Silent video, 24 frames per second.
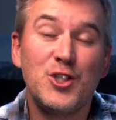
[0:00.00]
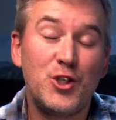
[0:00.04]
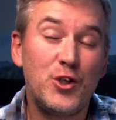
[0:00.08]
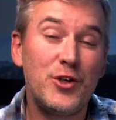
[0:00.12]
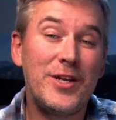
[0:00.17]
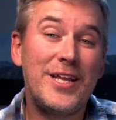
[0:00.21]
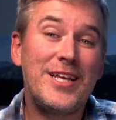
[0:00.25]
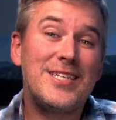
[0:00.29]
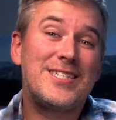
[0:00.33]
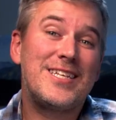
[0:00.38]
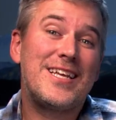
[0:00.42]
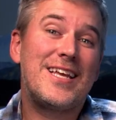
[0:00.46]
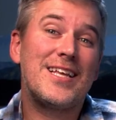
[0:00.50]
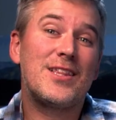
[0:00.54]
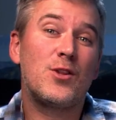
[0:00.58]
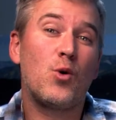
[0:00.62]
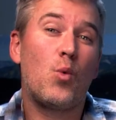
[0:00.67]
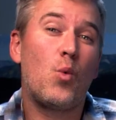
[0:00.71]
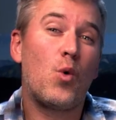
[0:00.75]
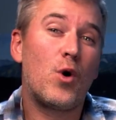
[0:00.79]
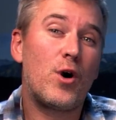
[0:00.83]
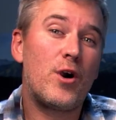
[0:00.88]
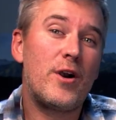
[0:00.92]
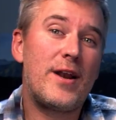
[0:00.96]
Do you need to get
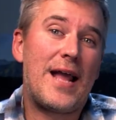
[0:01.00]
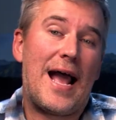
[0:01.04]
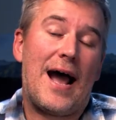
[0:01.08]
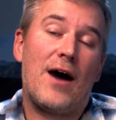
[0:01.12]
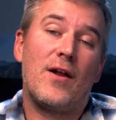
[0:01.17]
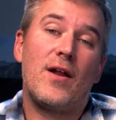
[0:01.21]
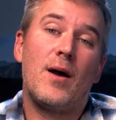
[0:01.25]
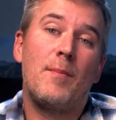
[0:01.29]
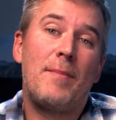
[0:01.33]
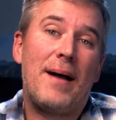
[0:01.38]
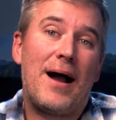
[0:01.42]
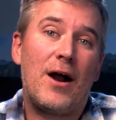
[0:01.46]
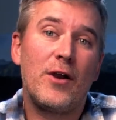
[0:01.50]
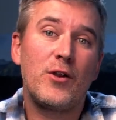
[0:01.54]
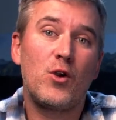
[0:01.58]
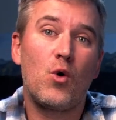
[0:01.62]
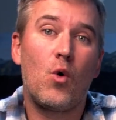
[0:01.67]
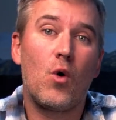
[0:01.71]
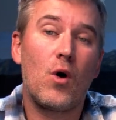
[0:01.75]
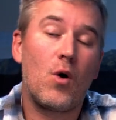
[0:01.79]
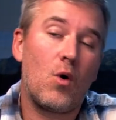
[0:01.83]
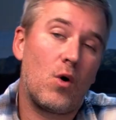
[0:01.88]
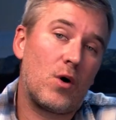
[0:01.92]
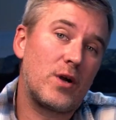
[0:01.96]
the word out
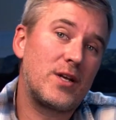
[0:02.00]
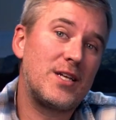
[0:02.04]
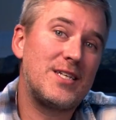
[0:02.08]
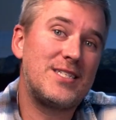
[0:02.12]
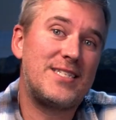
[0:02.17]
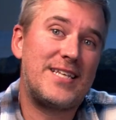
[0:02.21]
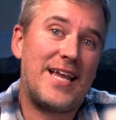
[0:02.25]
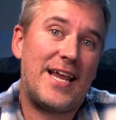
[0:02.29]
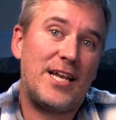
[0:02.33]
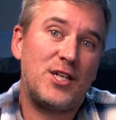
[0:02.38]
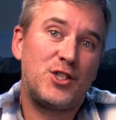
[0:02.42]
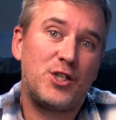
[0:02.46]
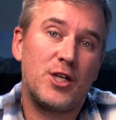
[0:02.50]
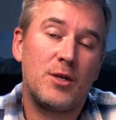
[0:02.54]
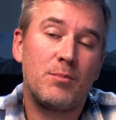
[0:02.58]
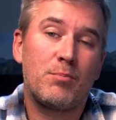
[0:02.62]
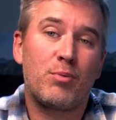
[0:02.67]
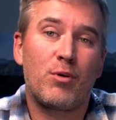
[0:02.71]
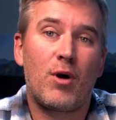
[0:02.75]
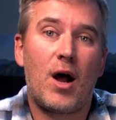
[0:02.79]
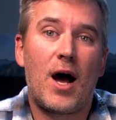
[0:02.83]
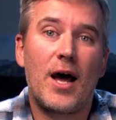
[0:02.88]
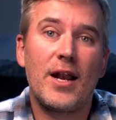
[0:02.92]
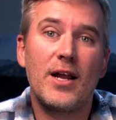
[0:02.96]
about your
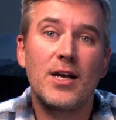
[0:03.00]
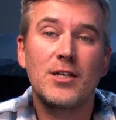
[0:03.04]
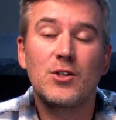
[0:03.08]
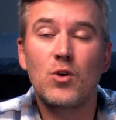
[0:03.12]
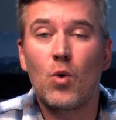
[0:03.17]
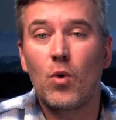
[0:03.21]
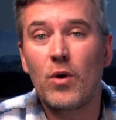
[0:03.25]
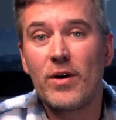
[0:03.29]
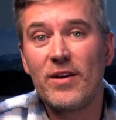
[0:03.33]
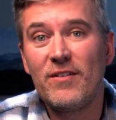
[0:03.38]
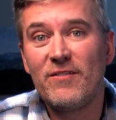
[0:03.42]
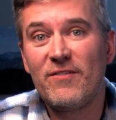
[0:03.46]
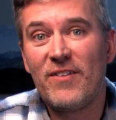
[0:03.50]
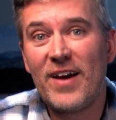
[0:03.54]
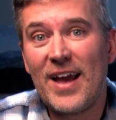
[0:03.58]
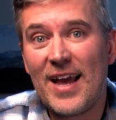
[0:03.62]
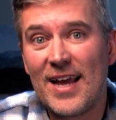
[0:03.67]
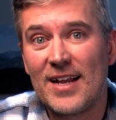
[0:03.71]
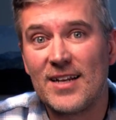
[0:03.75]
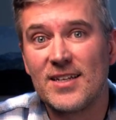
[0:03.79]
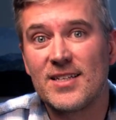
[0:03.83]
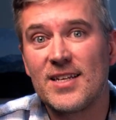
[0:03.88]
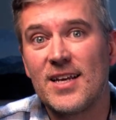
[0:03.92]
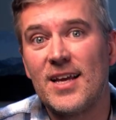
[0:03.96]
organization, product, or
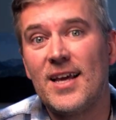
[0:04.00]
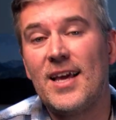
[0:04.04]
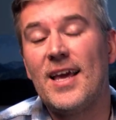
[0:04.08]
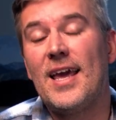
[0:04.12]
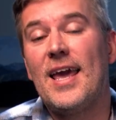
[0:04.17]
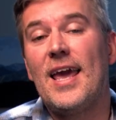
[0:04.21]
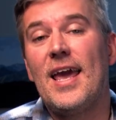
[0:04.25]
event?